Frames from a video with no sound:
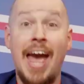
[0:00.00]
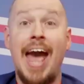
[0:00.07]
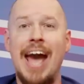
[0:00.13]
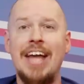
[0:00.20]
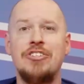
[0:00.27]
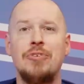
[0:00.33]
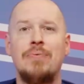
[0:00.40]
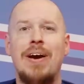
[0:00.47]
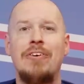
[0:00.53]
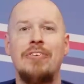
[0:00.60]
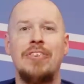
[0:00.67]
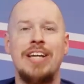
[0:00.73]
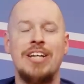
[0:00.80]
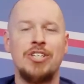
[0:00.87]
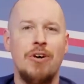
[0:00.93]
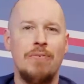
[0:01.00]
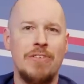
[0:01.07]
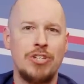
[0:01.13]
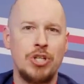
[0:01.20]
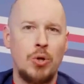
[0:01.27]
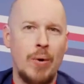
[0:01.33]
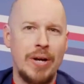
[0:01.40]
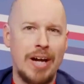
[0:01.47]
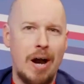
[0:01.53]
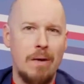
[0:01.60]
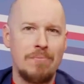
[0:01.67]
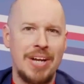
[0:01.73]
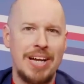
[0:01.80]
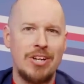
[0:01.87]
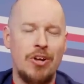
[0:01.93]
And to round things off, there's a quick
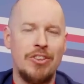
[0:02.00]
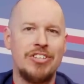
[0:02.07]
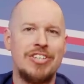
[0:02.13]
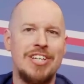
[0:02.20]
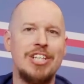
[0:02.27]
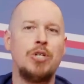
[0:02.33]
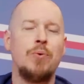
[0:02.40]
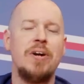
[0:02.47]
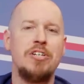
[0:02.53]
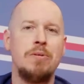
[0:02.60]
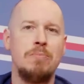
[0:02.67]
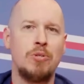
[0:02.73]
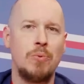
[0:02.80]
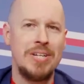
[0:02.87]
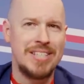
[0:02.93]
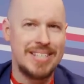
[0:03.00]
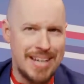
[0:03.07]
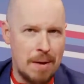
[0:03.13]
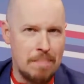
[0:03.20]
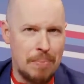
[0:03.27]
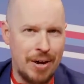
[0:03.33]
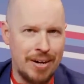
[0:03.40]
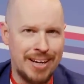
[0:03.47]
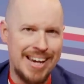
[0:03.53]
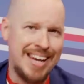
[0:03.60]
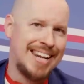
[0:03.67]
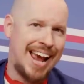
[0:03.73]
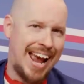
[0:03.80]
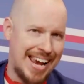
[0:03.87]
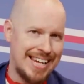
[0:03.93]
update on the situation between CM Punk
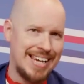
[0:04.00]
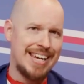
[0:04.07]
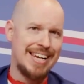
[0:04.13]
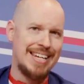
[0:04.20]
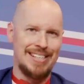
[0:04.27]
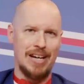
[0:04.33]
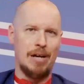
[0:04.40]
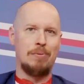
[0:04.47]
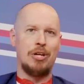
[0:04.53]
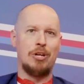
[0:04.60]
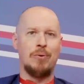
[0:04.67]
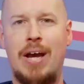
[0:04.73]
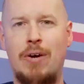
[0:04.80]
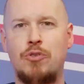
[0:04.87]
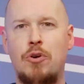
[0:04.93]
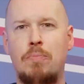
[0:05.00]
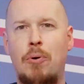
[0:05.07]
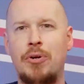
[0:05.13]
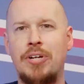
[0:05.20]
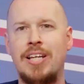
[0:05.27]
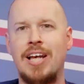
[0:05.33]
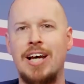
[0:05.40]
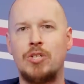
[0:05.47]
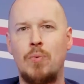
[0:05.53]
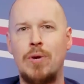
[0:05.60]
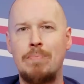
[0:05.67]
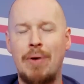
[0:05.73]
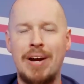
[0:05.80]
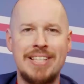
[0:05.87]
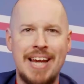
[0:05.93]
and AEW. It was reported last
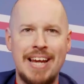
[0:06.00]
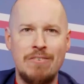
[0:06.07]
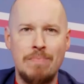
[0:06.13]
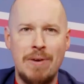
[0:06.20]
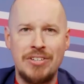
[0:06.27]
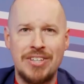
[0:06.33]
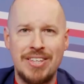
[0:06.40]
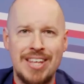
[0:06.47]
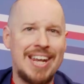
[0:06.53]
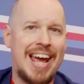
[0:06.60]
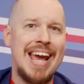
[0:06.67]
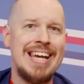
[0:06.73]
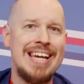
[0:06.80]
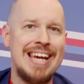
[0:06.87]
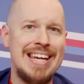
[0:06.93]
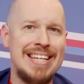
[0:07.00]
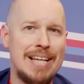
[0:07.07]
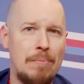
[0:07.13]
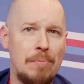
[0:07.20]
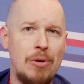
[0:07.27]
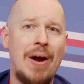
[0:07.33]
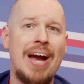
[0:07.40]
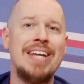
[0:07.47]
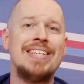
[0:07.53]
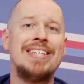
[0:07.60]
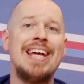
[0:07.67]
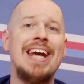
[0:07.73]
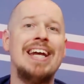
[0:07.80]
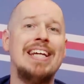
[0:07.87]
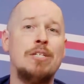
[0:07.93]
week by Dave Meltzer that AEW had
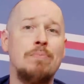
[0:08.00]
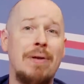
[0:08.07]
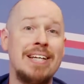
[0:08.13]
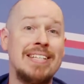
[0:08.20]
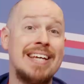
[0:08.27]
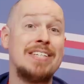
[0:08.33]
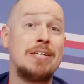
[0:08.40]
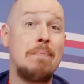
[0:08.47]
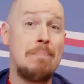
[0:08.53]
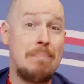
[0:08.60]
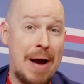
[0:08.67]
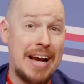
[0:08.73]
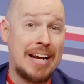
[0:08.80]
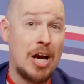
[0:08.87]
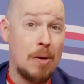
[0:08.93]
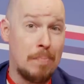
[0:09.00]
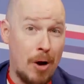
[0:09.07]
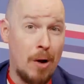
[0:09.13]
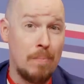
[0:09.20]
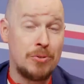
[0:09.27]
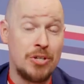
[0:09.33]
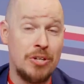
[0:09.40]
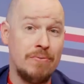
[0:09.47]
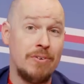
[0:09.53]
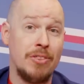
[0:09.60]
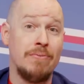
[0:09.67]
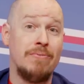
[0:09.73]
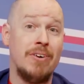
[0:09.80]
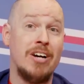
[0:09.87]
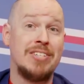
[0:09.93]
Daly's place as a backup option for
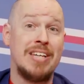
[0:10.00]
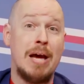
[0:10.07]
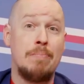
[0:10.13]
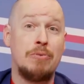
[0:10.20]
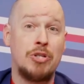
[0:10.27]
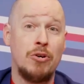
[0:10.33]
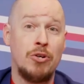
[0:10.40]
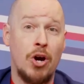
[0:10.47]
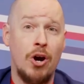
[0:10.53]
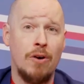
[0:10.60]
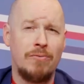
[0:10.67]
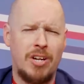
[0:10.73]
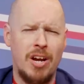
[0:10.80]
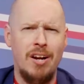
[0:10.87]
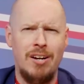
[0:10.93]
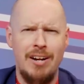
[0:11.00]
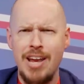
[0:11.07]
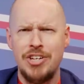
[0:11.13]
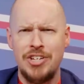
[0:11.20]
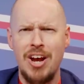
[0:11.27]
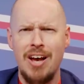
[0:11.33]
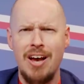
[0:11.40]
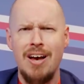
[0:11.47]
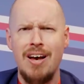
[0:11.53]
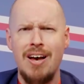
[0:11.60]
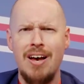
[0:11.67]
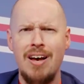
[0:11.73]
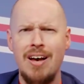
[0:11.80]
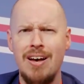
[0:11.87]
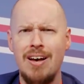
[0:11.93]
the first episode of Collision
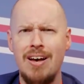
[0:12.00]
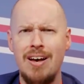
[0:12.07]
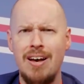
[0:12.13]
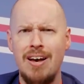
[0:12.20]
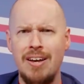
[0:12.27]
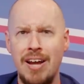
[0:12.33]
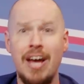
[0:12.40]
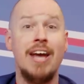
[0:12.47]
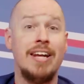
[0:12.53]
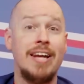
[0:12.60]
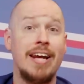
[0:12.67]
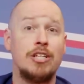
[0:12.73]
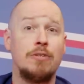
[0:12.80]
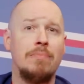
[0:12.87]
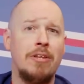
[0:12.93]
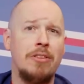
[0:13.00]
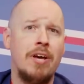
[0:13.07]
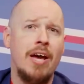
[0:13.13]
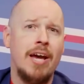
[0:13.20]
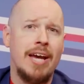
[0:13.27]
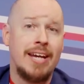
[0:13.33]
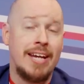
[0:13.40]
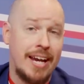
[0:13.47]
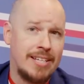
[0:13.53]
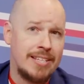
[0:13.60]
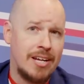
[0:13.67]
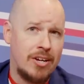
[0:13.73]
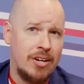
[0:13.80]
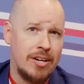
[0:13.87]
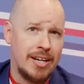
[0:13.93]
next month in case
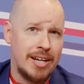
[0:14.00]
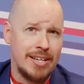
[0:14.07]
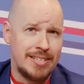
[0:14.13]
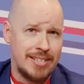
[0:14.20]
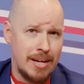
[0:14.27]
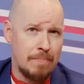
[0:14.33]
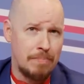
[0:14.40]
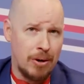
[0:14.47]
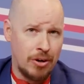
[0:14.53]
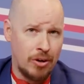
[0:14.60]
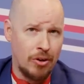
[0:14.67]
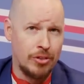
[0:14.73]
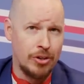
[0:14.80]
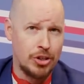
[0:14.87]
they couldn't get CM Punk on the